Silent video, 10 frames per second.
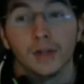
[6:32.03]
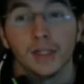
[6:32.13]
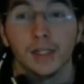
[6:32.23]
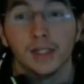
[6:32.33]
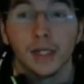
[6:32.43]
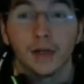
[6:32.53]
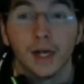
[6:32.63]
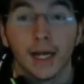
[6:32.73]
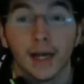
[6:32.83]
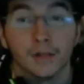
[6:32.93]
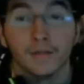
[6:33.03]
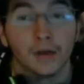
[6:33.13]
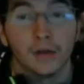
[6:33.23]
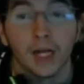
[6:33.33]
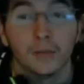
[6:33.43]
As you can see here, I have
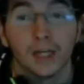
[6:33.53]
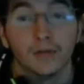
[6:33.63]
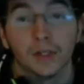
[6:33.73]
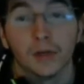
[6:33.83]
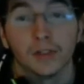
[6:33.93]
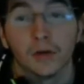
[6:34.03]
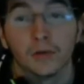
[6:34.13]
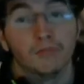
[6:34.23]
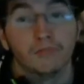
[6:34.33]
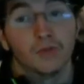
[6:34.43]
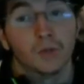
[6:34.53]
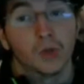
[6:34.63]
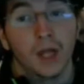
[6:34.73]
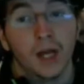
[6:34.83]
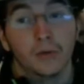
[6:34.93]
just a little block of redstone,
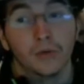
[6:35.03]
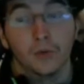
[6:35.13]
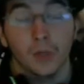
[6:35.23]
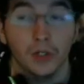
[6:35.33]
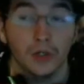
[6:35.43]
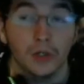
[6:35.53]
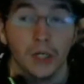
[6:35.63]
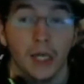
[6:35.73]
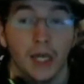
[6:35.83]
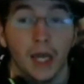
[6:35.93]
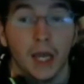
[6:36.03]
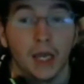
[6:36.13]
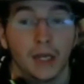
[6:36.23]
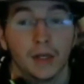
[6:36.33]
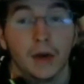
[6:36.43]
some source block with your switch,
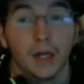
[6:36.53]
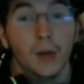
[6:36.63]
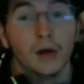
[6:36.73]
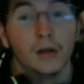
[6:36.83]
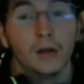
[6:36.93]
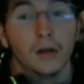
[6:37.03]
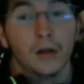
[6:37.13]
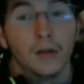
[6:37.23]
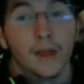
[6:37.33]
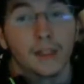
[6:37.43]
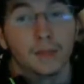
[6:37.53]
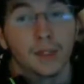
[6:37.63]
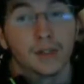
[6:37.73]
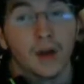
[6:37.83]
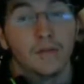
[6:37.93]
and a rail
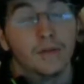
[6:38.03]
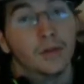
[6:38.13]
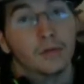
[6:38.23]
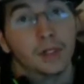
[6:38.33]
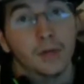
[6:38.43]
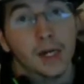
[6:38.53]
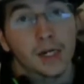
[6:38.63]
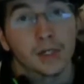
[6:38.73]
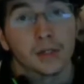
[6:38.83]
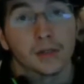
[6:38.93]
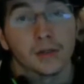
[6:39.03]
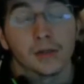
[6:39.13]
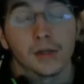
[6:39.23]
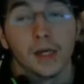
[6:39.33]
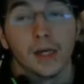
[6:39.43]
that splits off in 3
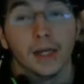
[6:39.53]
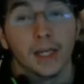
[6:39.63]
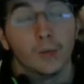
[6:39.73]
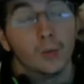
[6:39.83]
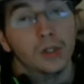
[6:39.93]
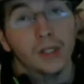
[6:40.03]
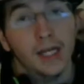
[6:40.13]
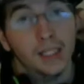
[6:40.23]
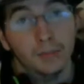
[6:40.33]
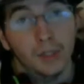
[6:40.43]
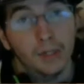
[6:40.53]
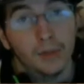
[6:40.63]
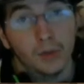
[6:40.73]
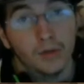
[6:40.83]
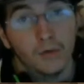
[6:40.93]
directions. It will not
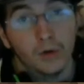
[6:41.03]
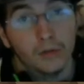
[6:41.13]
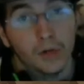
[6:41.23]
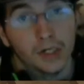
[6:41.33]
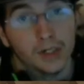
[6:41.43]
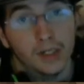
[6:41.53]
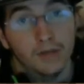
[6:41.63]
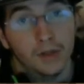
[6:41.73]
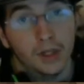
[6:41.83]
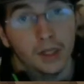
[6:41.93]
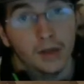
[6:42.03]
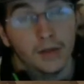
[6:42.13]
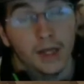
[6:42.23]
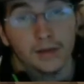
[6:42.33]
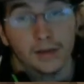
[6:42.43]
split between 4 directions evenly.